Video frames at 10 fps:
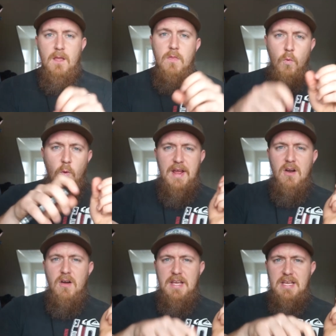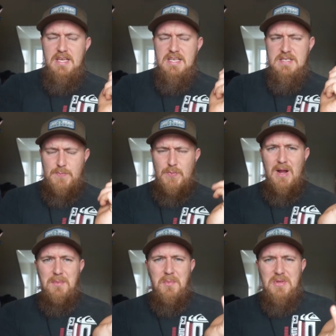The weight on it is
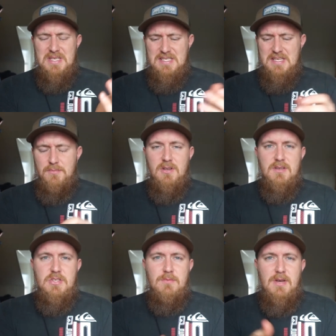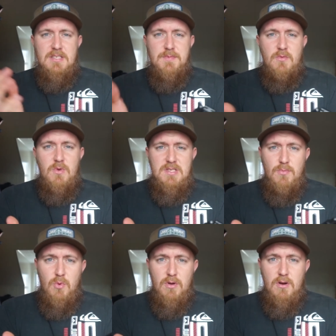probably similar to my Smith & Wesson
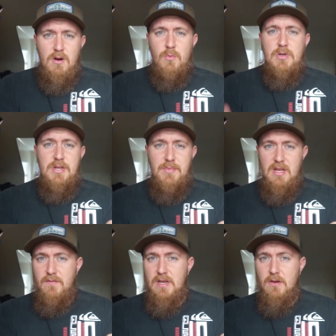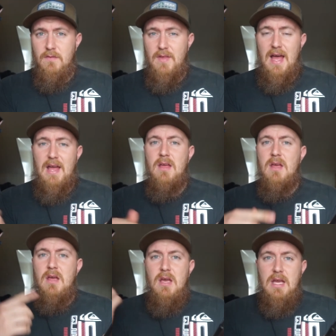Border Guard, which I made a video of that
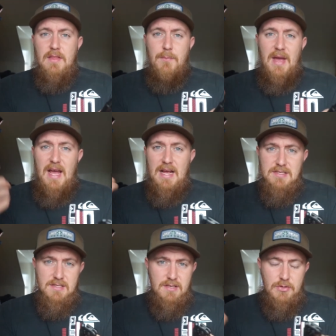in the past.